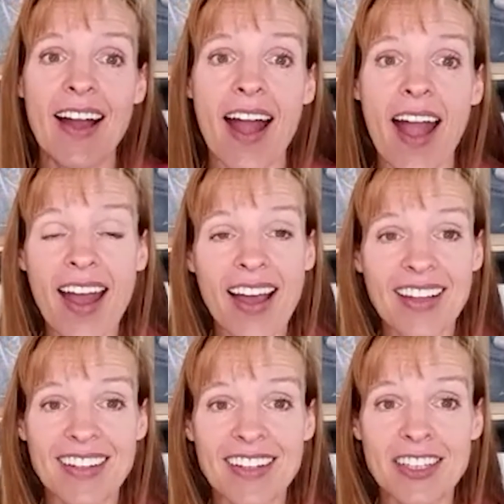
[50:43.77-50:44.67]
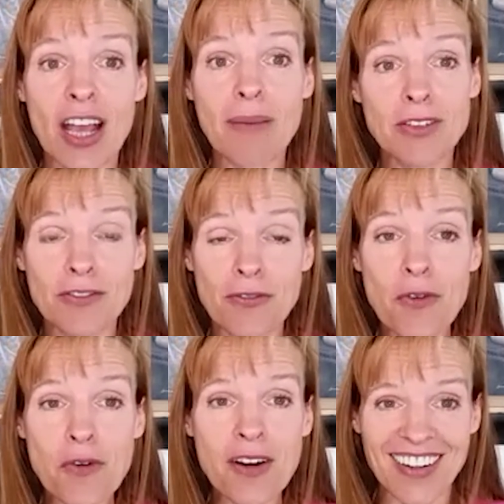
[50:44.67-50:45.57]
And chapter
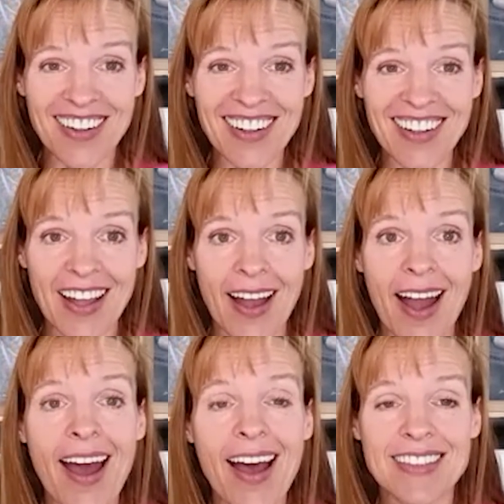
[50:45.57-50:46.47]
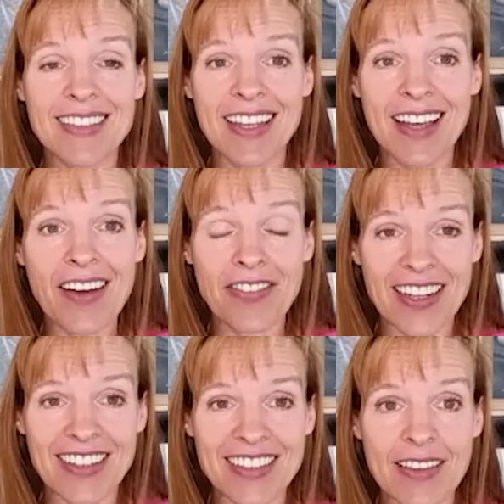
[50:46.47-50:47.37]
4 has the
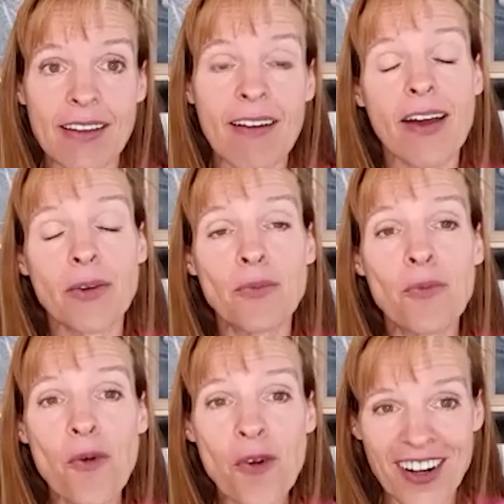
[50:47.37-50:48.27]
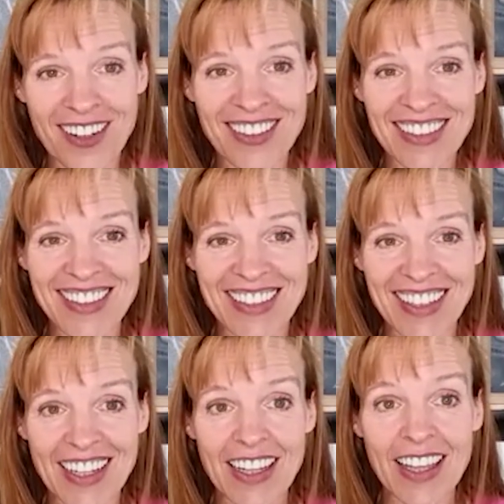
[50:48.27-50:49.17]
covenant that God warns
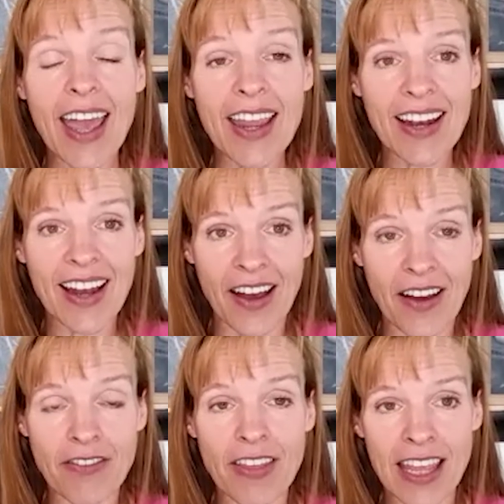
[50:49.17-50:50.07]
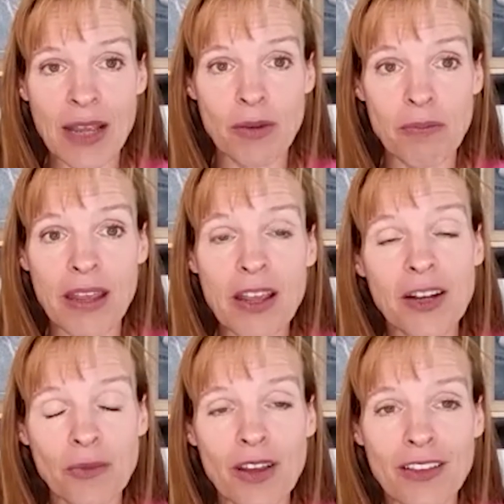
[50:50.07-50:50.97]
Cain of that he would be
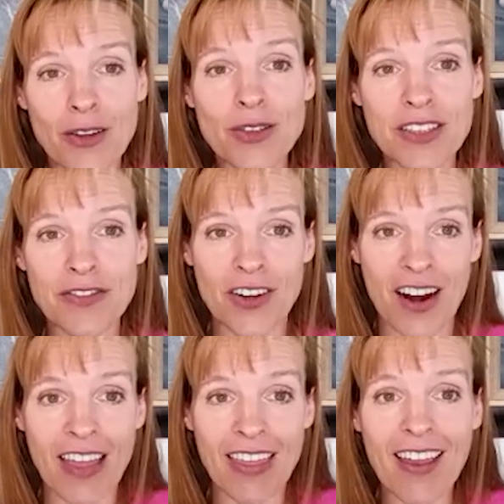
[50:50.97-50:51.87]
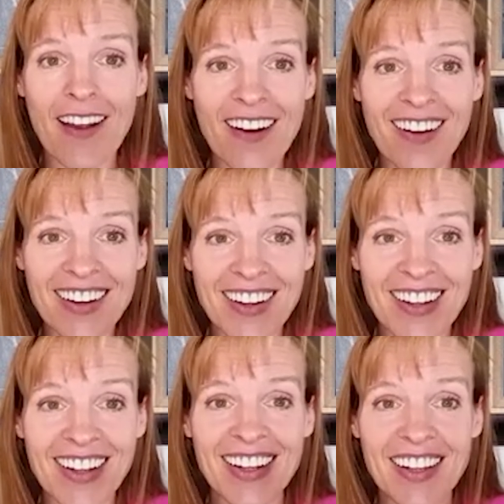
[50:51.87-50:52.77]
in with Lucifer. And they are
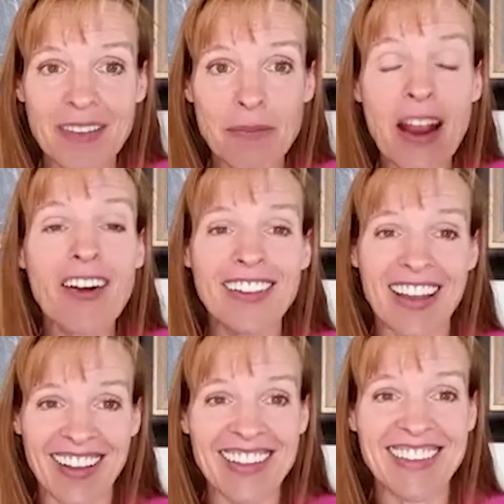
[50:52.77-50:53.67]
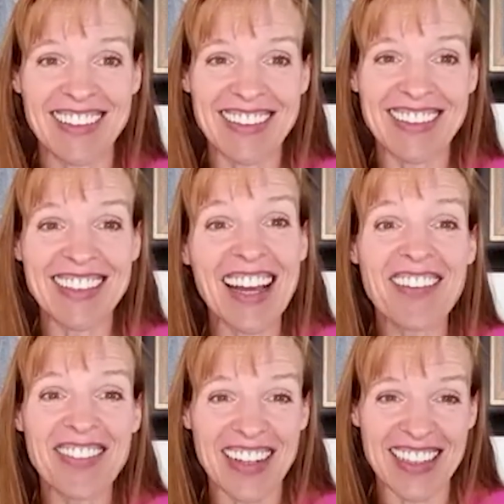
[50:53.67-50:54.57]
parallel
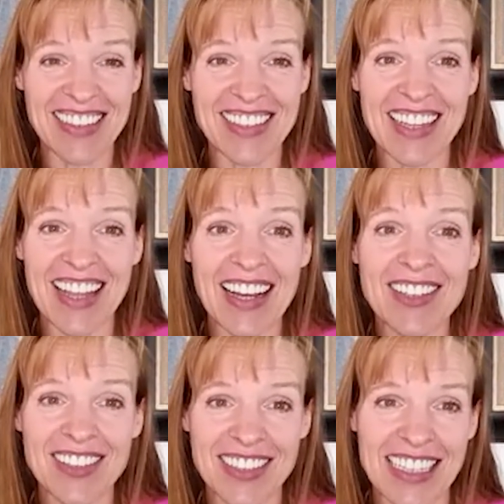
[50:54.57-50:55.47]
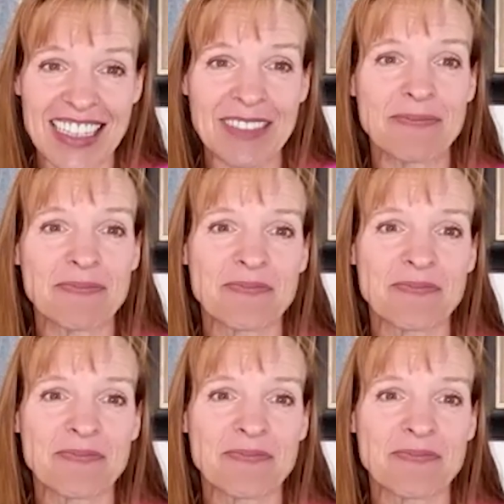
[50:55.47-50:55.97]
covenants. Isn't that interesting?